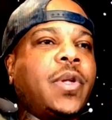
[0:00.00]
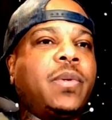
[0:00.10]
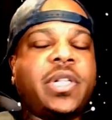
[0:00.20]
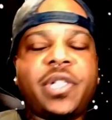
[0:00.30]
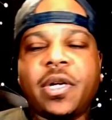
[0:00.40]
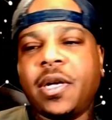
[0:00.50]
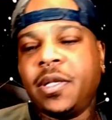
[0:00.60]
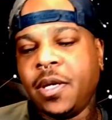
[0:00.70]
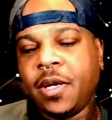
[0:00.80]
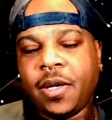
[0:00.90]
what's that shit called?
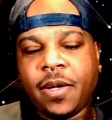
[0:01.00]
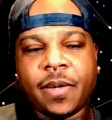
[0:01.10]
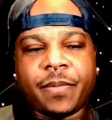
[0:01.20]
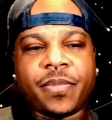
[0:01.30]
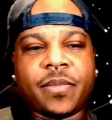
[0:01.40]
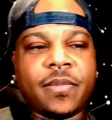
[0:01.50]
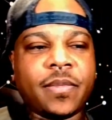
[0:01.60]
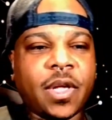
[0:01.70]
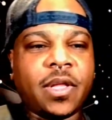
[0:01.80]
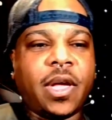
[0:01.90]

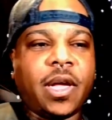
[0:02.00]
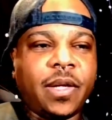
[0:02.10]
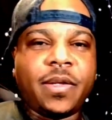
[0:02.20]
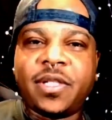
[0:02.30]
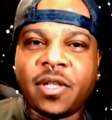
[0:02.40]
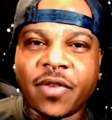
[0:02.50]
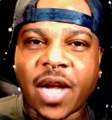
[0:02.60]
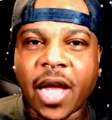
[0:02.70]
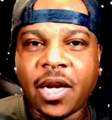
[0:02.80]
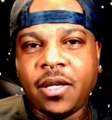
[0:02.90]
The silver
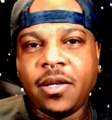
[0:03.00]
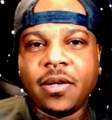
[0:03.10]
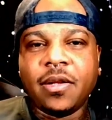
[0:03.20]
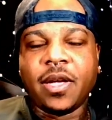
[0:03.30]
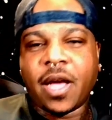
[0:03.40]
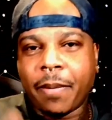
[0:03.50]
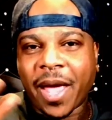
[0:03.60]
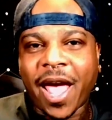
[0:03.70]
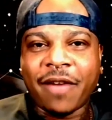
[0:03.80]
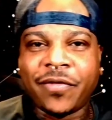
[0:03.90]
lining, the cup
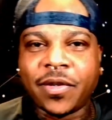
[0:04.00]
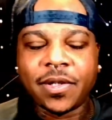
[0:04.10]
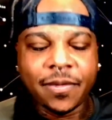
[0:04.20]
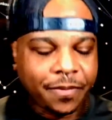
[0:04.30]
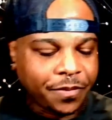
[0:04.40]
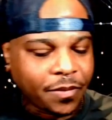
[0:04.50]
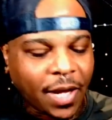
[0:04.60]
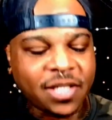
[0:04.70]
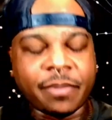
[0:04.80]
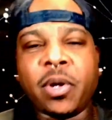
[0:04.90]
half full, as